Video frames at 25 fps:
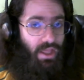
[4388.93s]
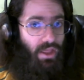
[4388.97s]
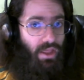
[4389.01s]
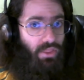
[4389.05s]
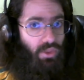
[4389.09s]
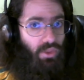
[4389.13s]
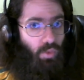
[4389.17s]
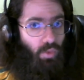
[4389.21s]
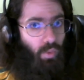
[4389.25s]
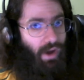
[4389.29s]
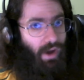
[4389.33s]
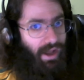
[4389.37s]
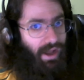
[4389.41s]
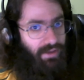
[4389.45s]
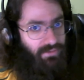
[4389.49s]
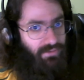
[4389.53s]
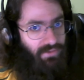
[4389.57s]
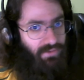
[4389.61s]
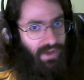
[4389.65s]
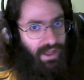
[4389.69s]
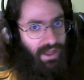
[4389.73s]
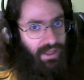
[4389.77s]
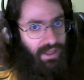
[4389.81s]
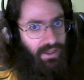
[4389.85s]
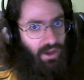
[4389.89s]

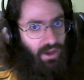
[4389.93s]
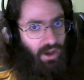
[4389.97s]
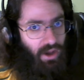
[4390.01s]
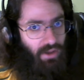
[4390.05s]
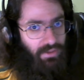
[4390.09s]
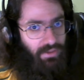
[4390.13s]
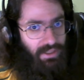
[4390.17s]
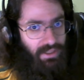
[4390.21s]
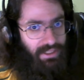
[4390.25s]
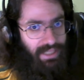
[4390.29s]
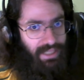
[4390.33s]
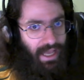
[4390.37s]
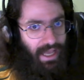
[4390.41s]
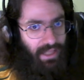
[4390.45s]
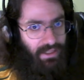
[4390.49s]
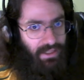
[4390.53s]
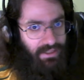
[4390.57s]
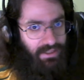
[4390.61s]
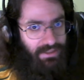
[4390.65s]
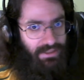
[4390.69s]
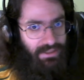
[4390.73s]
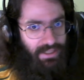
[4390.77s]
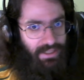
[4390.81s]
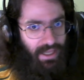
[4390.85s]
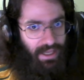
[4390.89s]
Wi-Fi on the
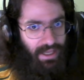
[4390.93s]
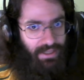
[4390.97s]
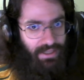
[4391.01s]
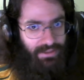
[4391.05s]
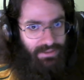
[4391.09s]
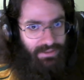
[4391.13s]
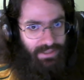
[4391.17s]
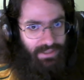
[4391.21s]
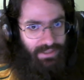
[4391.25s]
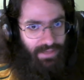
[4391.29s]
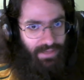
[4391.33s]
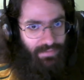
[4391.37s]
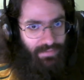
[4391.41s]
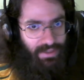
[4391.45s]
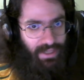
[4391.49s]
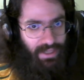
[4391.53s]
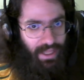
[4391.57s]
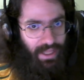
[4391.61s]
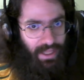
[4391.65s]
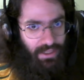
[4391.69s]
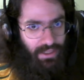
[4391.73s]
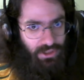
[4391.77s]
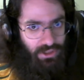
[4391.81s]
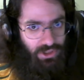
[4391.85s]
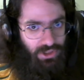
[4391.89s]
Galaxy S7
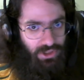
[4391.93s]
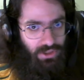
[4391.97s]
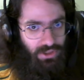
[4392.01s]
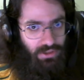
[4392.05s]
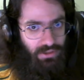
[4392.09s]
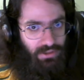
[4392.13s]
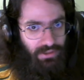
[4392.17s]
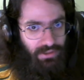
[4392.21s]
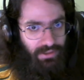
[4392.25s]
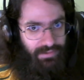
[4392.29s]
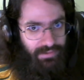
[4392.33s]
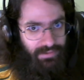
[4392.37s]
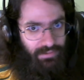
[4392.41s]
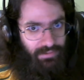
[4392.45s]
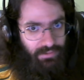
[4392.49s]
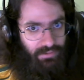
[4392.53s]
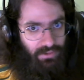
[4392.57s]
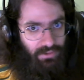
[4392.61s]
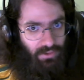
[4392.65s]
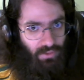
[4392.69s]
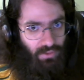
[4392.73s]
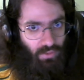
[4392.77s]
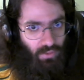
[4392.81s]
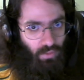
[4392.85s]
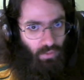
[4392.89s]
Edge
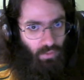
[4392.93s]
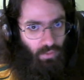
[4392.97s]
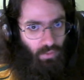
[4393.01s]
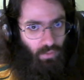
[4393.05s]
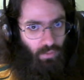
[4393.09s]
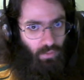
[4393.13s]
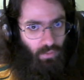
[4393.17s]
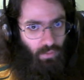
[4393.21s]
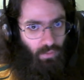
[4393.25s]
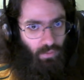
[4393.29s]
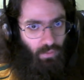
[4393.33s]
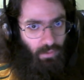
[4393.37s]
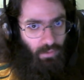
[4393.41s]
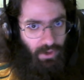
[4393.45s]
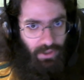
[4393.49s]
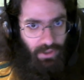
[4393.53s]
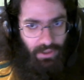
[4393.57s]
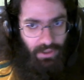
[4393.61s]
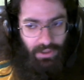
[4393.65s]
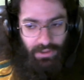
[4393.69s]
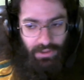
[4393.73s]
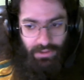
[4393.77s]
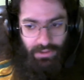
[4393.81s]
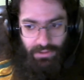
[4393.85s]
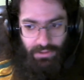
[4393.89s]
doesn't work.